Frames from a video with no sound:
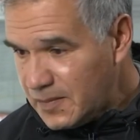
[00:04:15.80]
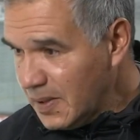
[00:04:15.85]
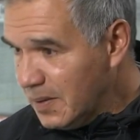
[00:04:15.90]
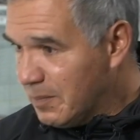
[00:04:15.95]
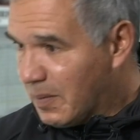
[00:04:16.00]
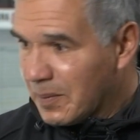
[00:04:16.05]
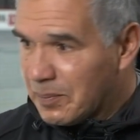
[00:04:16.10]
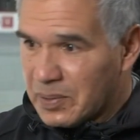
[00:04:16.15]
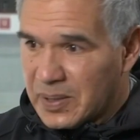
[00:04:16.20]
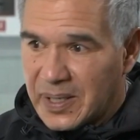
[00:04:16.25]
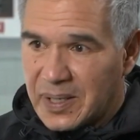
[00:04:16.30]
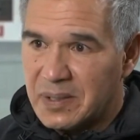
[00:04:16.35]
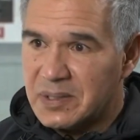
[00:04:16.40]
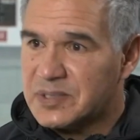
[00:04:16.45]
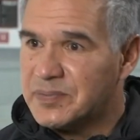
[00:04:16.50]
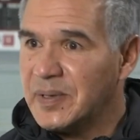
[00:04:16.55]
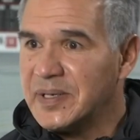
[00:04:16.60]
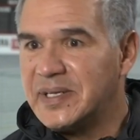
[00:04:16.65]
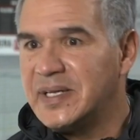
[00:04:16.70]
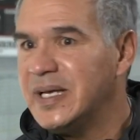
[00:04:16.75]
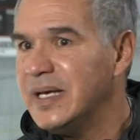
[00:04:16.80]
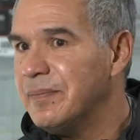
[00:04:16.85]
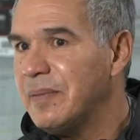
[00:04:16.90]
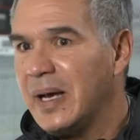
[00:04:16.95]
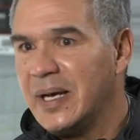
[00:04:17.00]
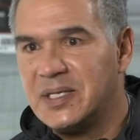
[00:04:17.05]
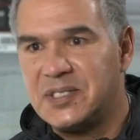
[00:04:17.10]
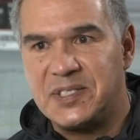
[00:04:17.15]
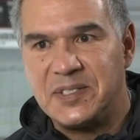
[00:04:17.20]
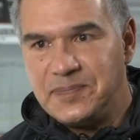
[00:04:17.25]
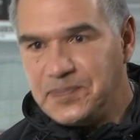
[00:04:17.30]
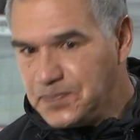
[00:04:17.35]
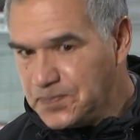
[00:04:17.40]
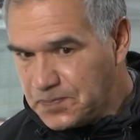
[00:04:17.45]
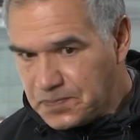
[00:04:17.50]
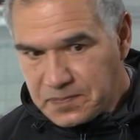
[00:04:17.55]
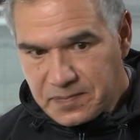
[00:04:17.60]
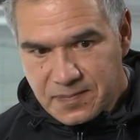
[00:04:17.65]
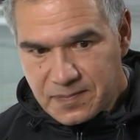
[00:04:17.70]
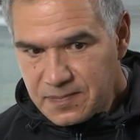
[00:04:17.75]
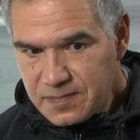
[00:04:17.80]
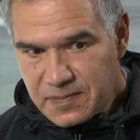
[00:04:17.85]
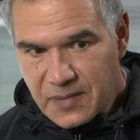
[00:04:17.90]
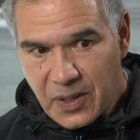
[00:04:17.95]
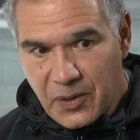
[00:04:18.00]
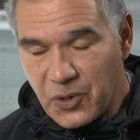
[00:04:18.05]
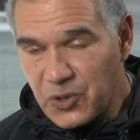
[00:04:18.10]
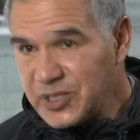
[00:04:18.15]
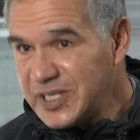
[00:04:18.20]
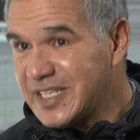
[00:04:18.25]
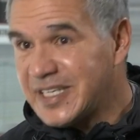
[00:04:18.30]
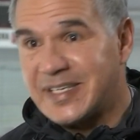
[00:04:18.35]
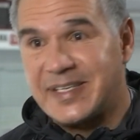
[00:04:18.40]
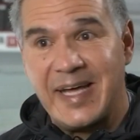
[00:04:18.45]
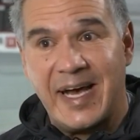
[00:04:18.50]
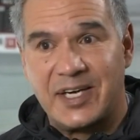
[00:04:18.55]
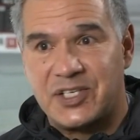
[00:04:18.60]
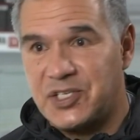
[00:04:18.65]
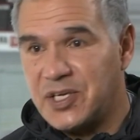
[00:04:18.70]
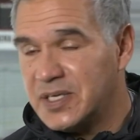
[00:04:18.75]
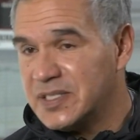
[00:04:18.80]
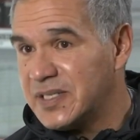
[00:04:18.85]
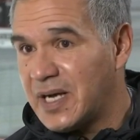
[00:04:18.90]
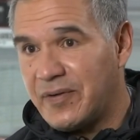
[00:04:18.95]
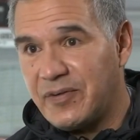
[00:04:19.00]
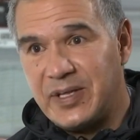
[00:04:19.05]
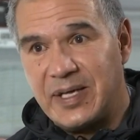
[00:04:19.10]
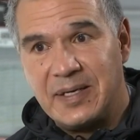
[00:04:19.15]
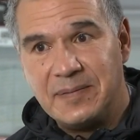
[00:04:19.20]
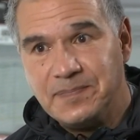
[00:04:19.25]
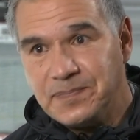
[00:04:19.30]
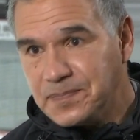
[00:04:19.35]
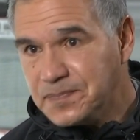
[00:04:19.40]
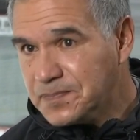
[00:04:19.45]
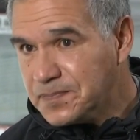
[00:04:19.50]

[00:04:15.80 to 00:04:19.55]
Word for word: my players, my teammates. Early detection is everything.